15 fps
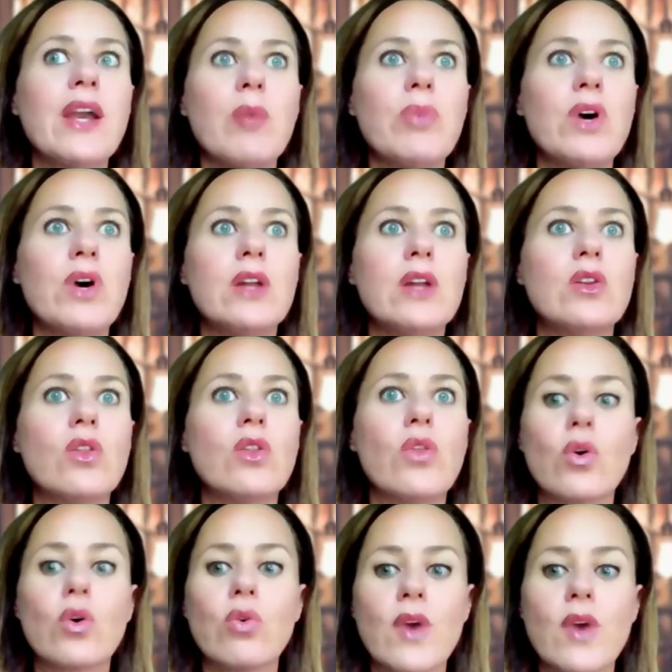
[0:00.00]
up on the
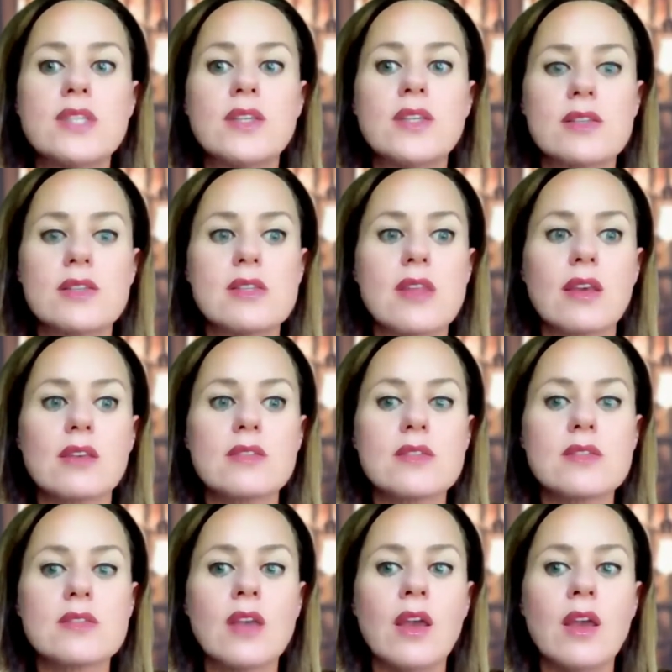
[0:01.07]
craziest things.